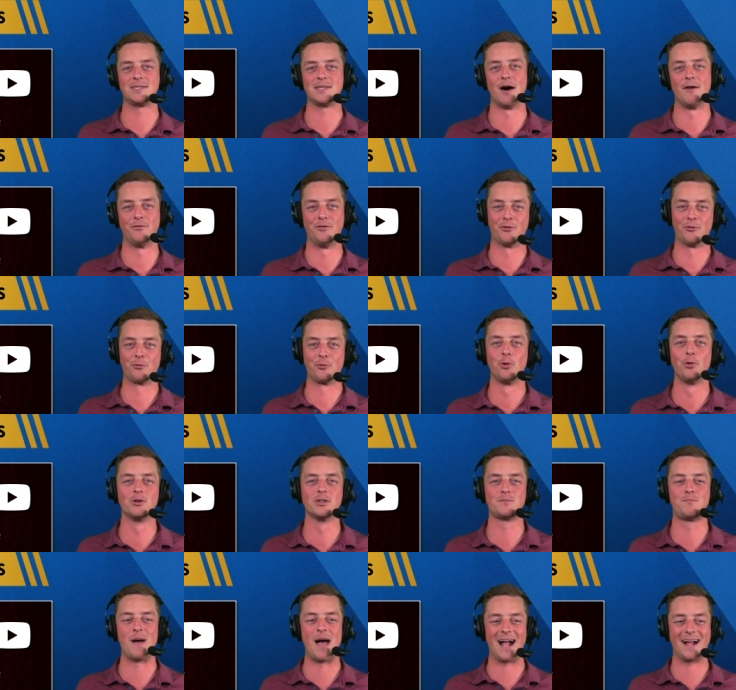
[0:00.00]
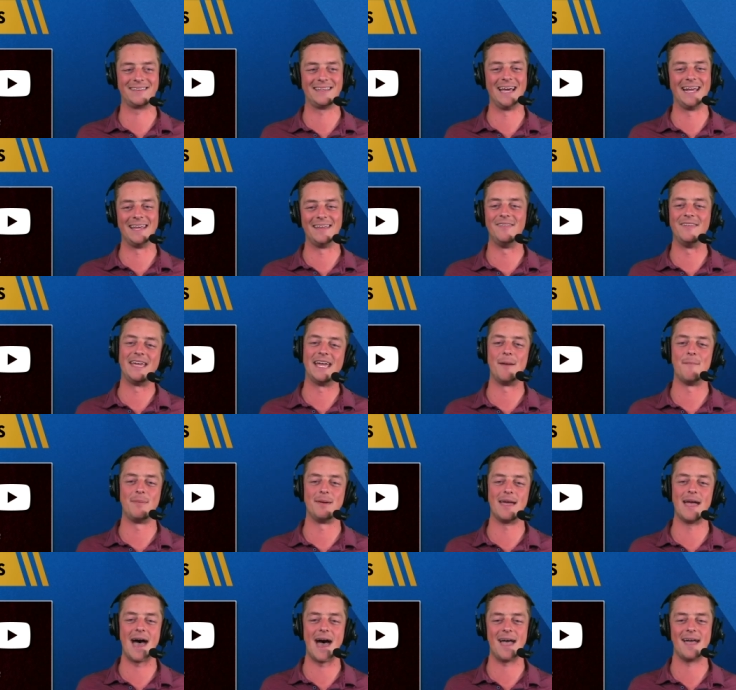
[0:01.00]
of the rules back then in the
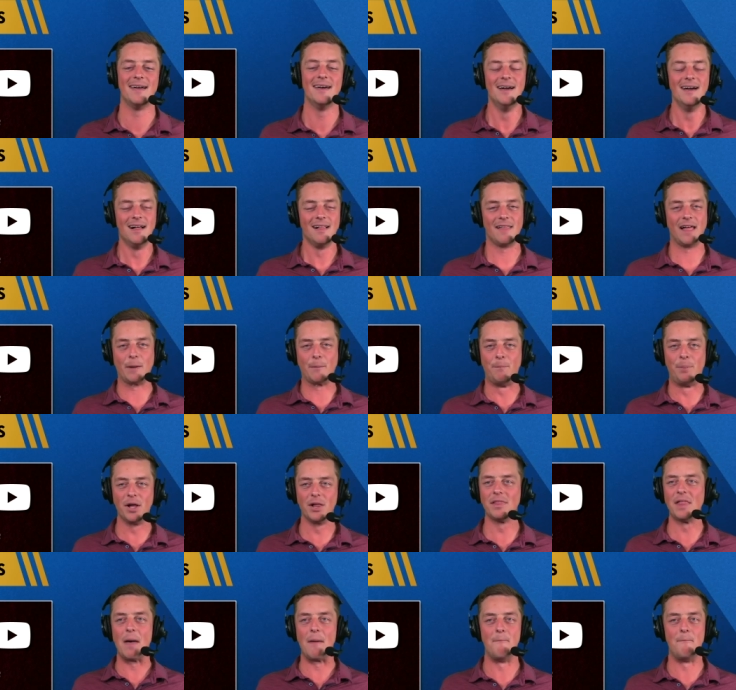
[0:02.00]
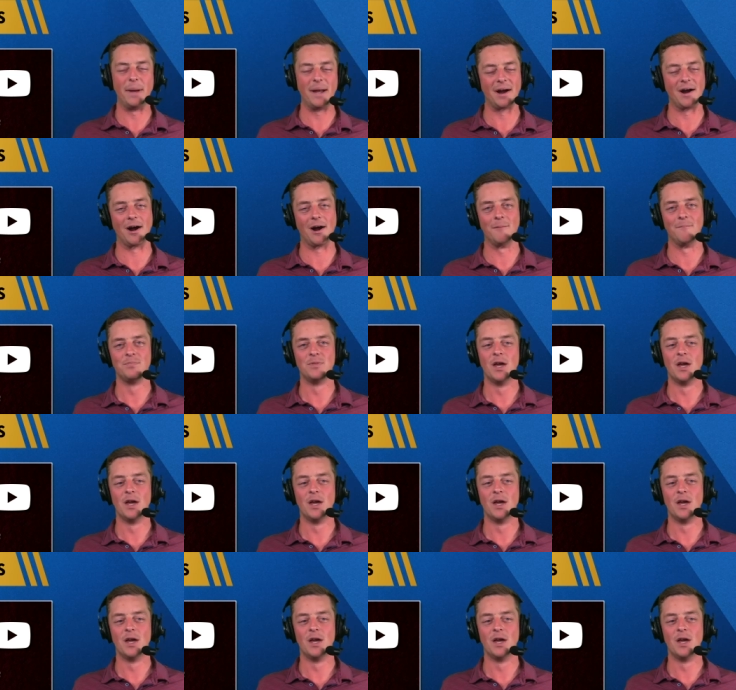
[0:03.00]
NBA. Like, Bill Laimbeer